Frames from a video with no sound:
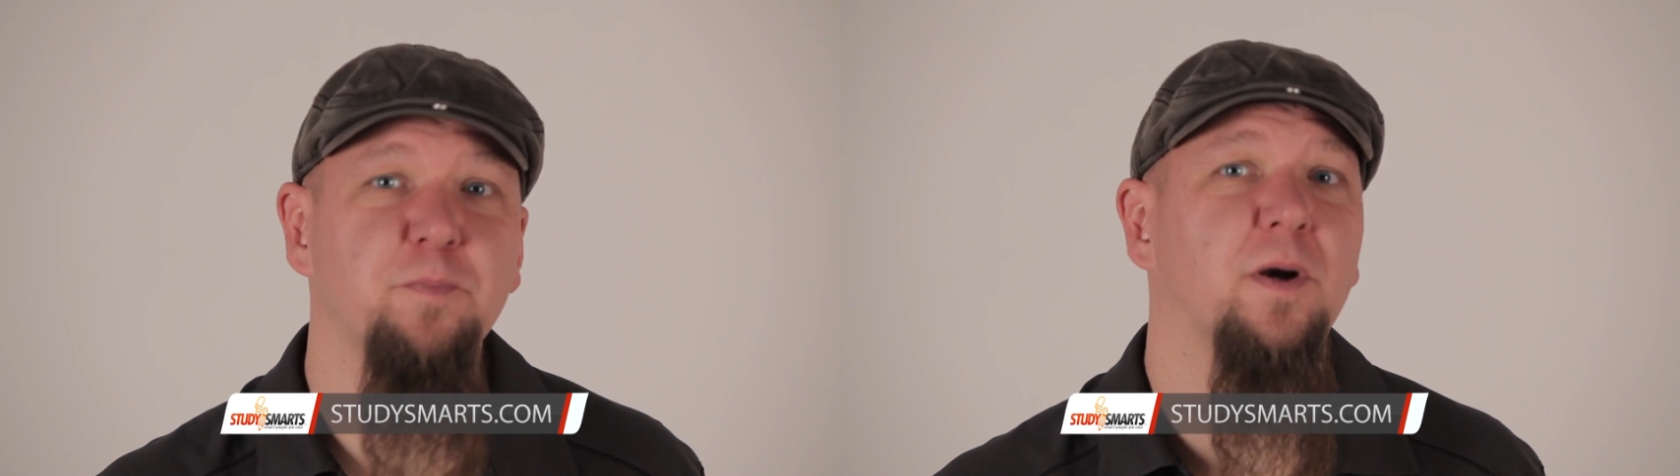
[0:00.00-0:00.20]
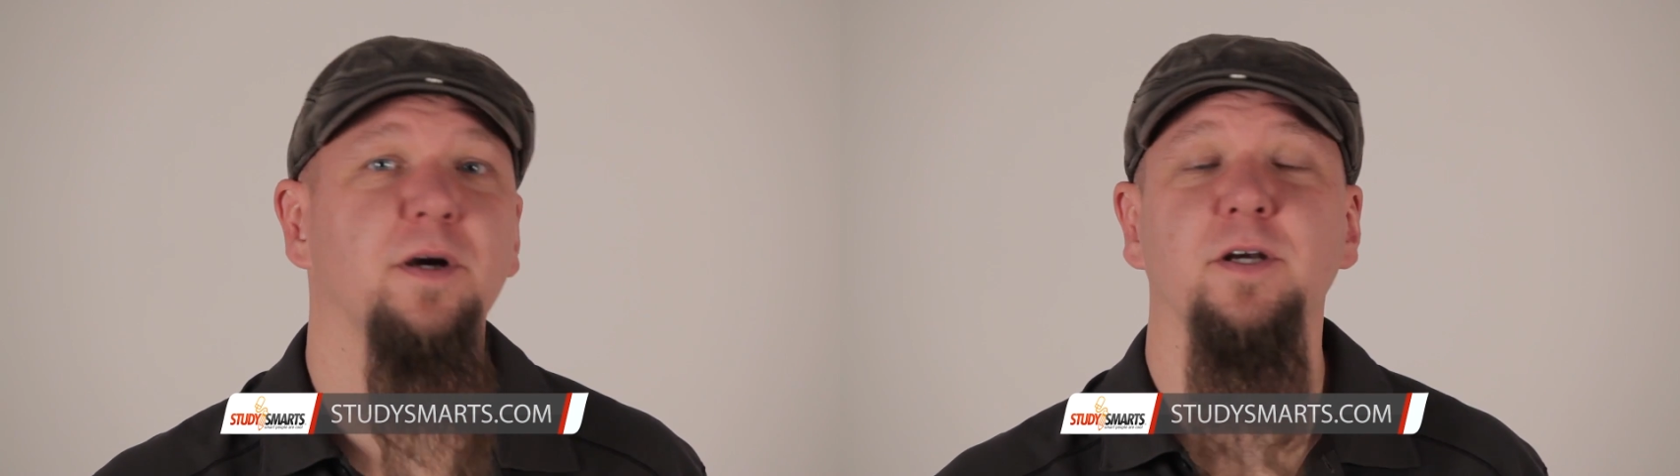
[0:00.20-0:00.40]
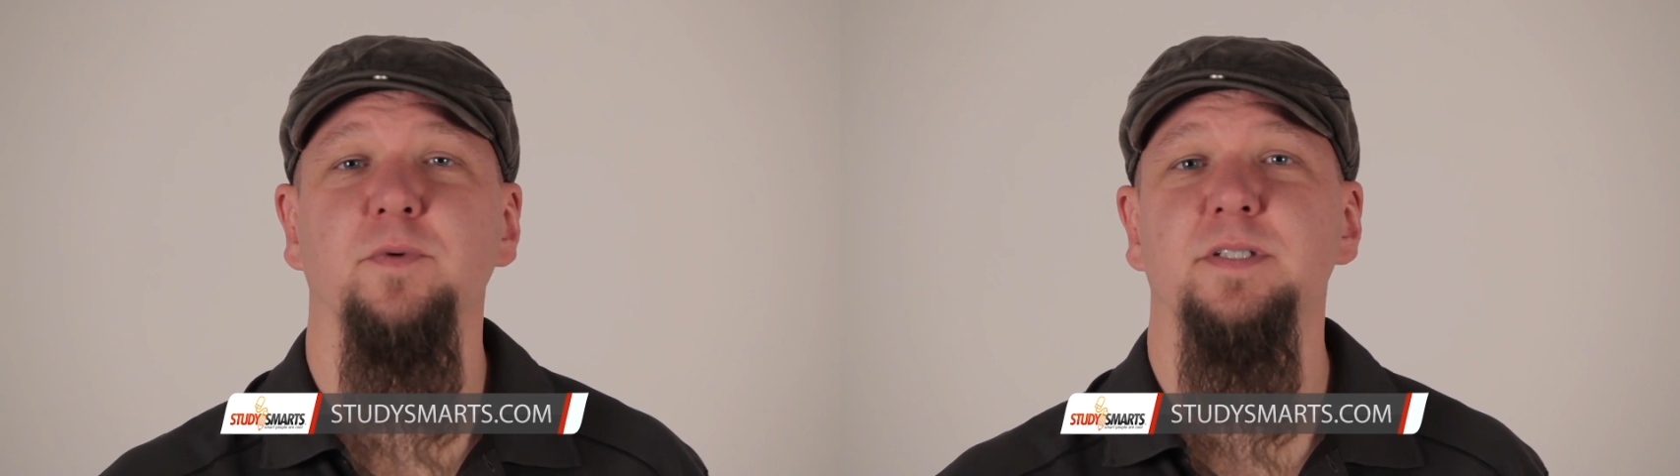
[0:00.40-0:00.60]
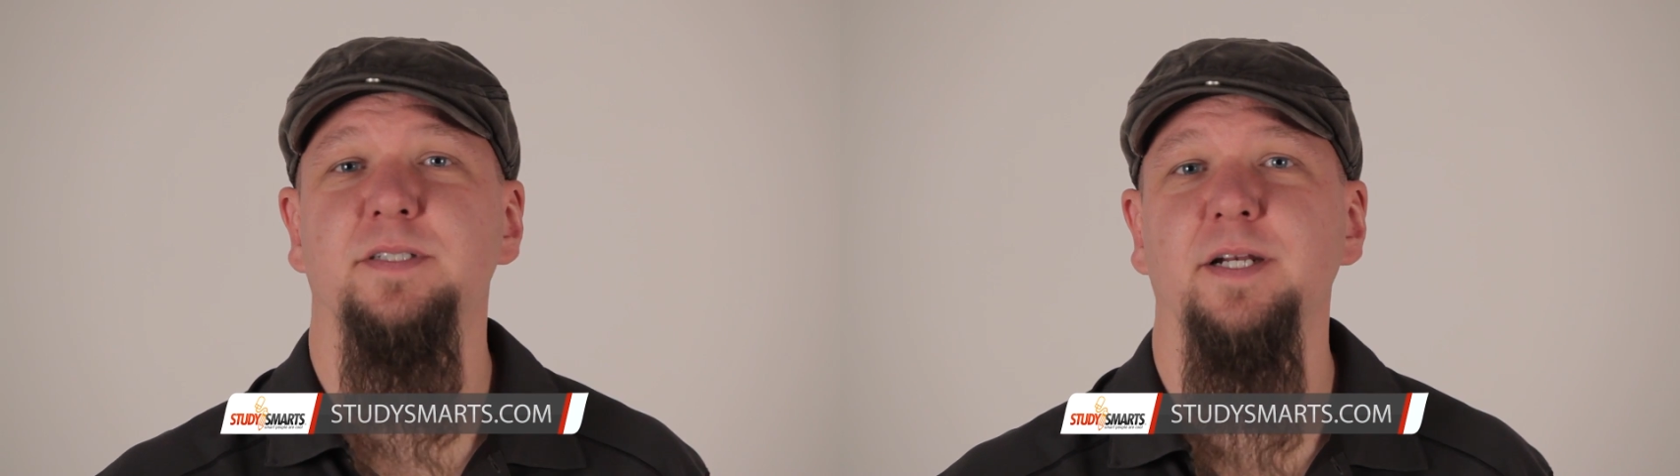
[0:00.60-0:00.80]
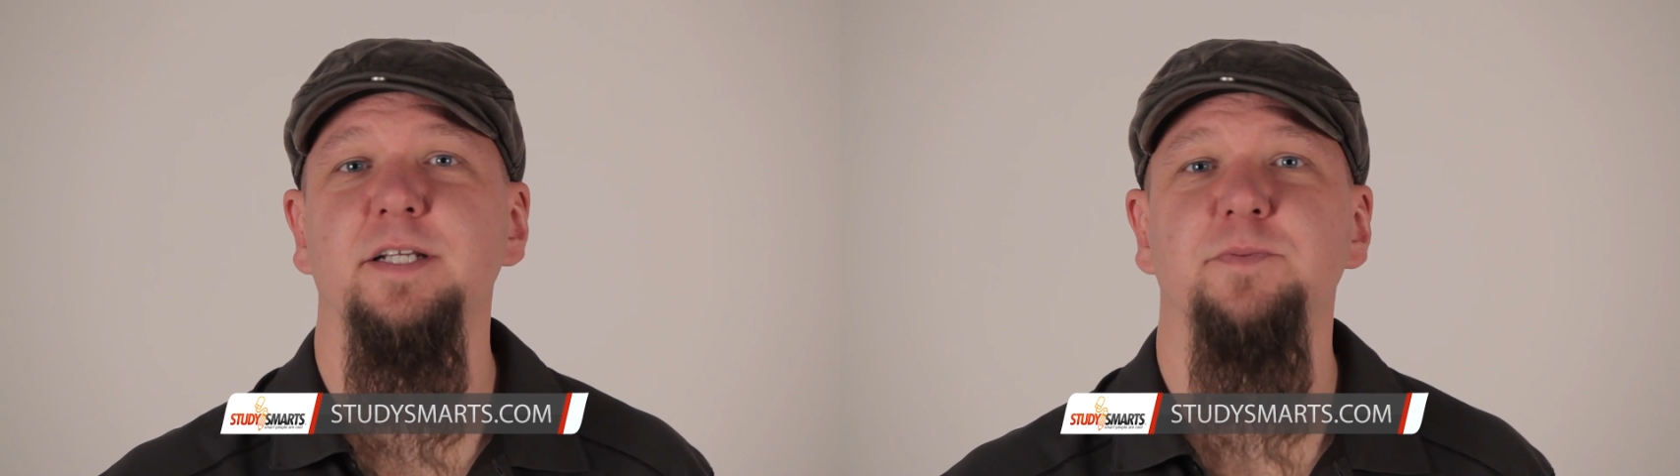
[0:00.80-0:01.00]
partner with
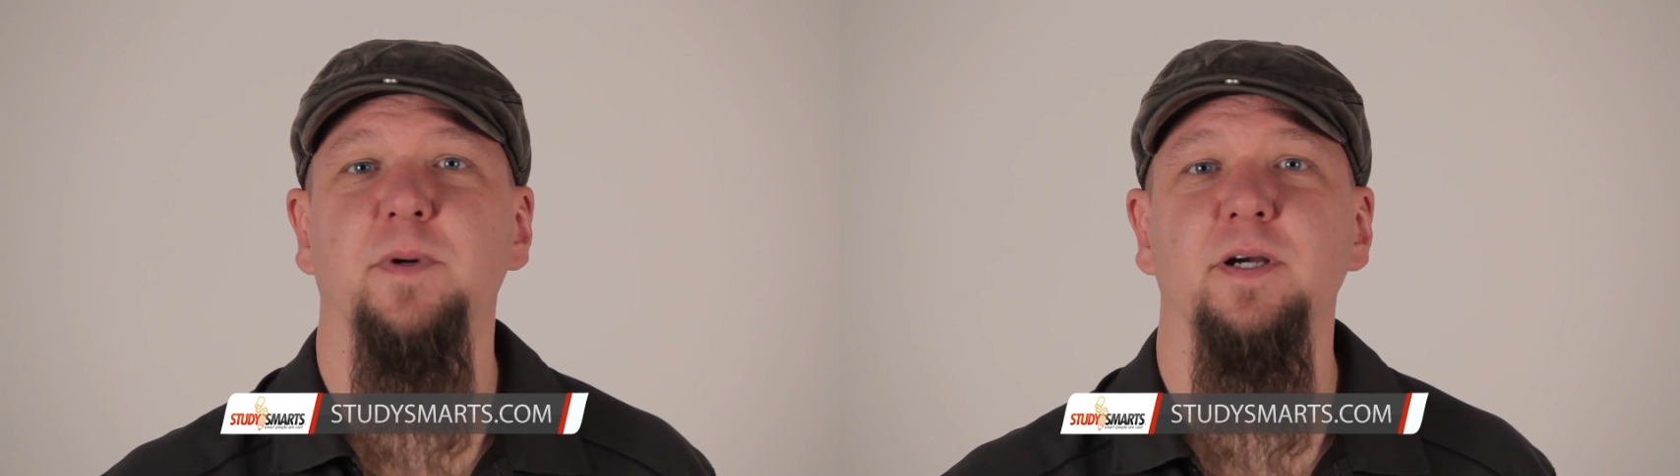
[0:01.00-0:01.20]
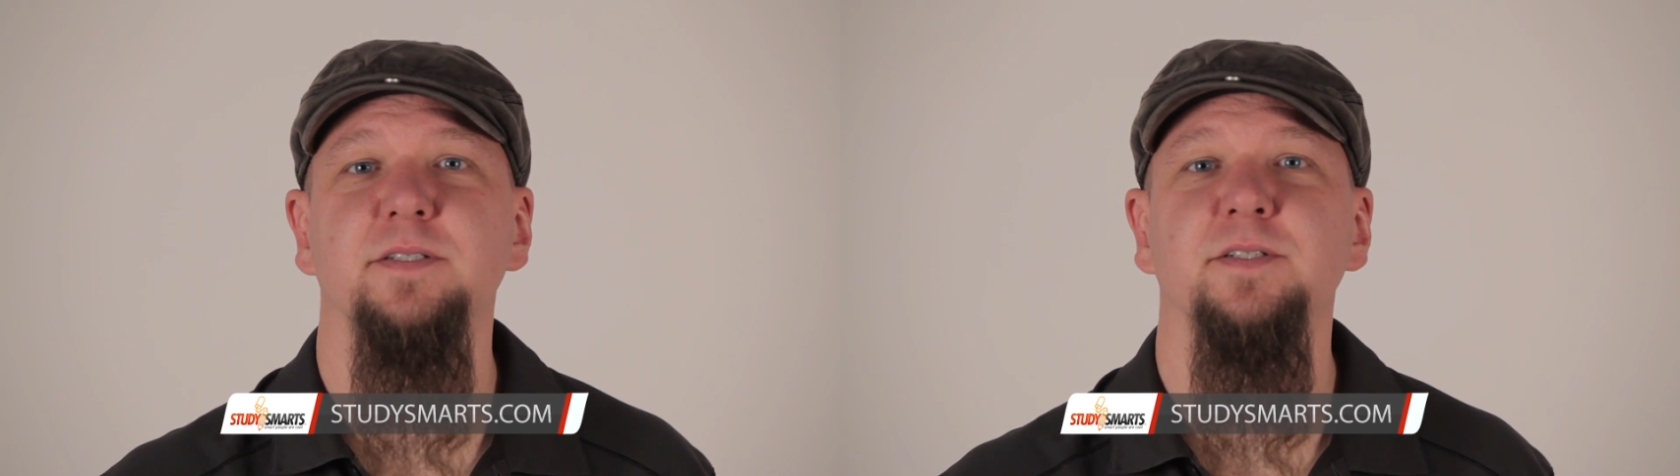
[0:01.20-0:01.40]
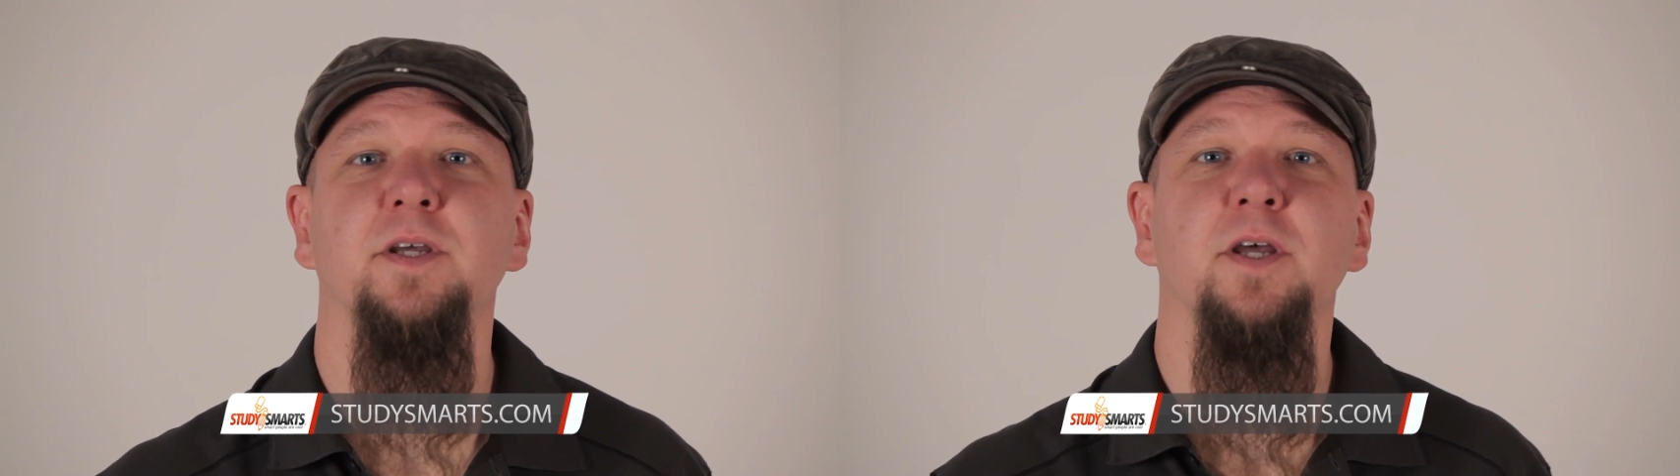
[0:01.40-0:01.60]
Study Smarts,